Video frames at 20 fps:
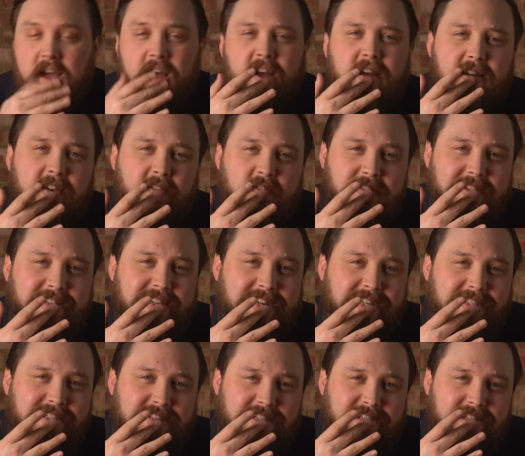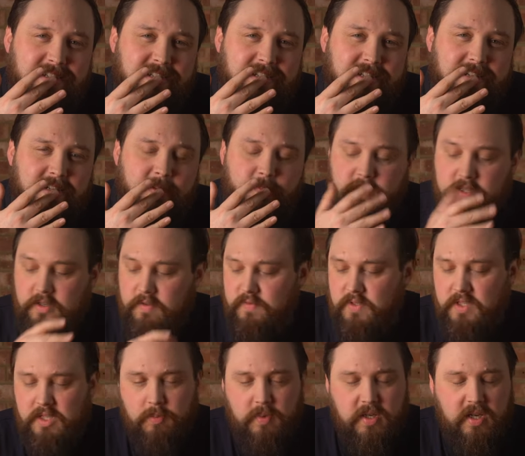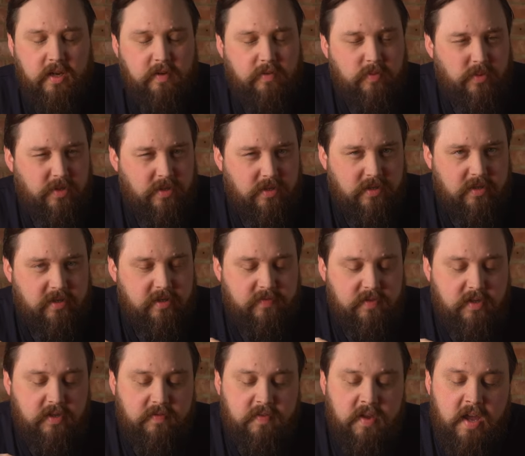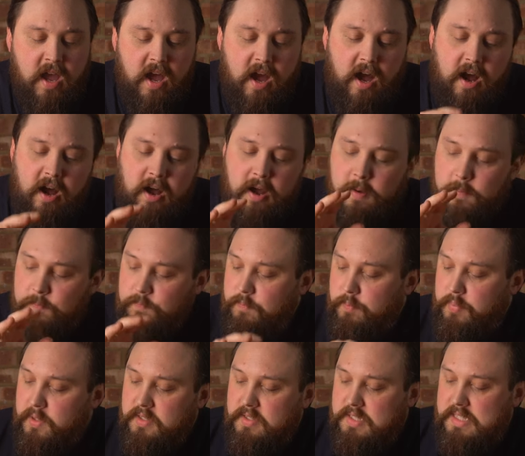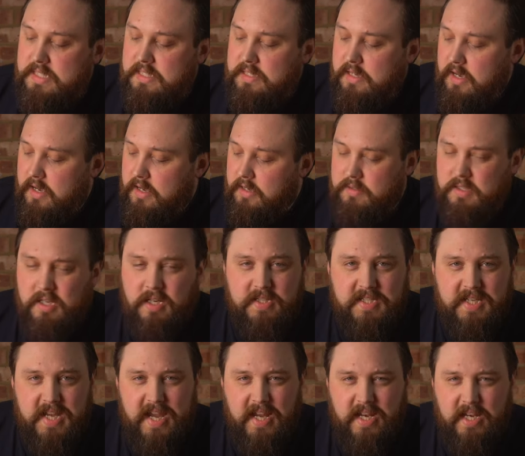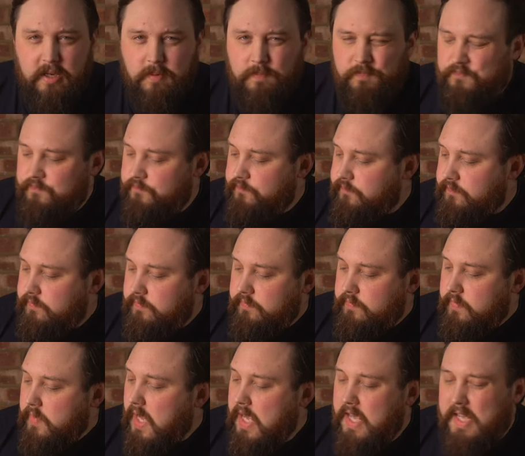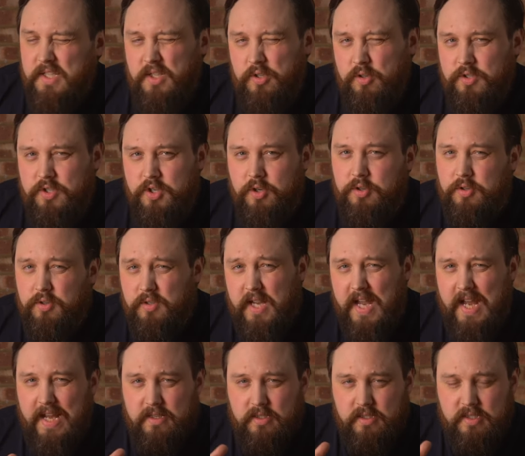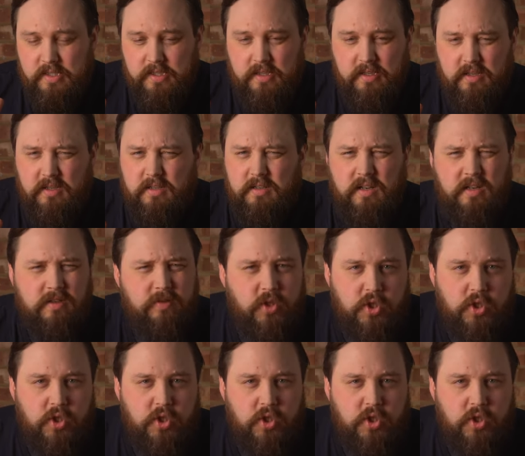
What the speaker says: If you touch it to your lips, obviously be careful with a dive knife, but titanium, it's not so good at like